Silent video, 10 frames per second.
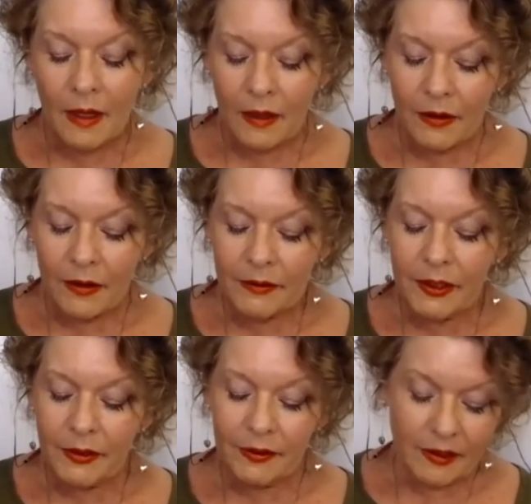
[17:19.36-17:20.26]
Carl
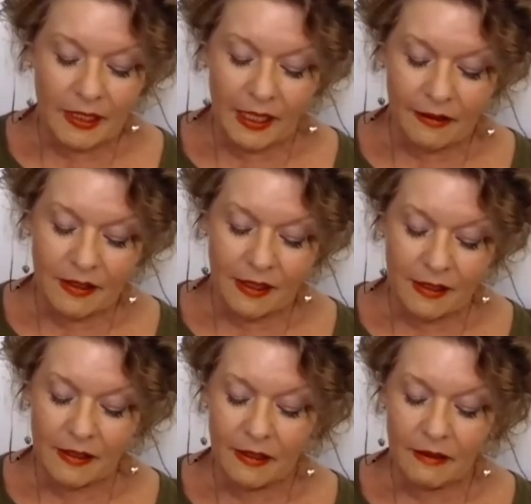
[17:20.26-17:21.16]
Jung tells
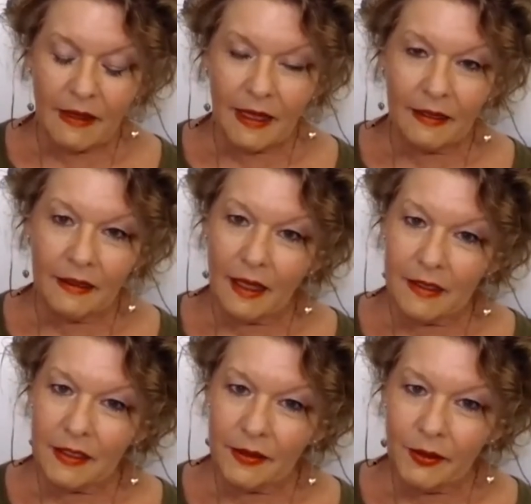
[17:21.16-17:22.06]
us that
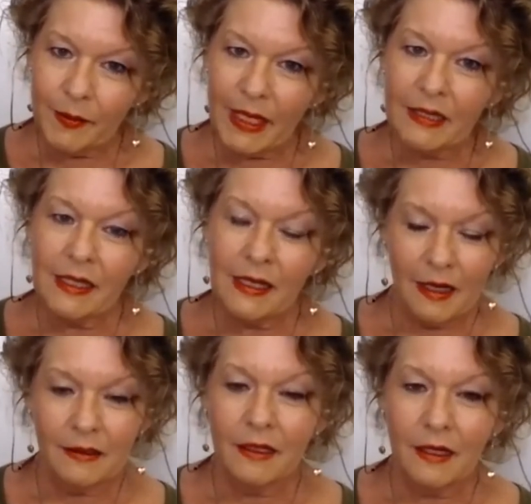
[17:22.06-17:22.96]
until you make the
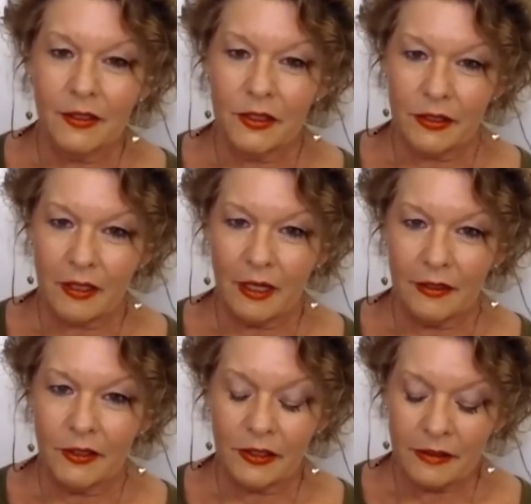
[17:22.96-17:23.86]
unconscious
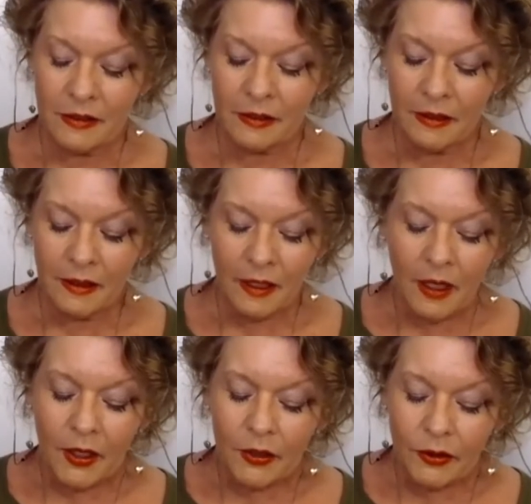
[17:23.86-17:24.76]
conscious,
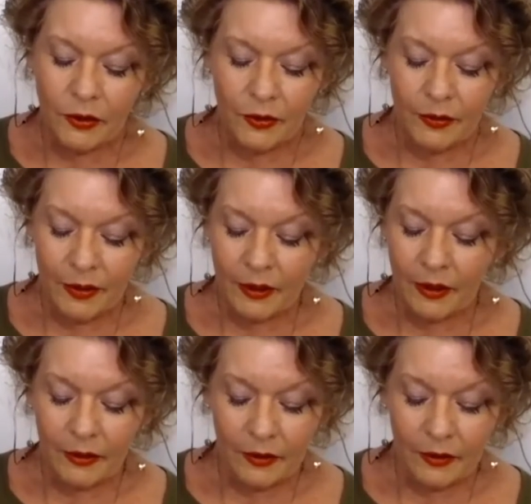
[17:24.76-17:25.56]
it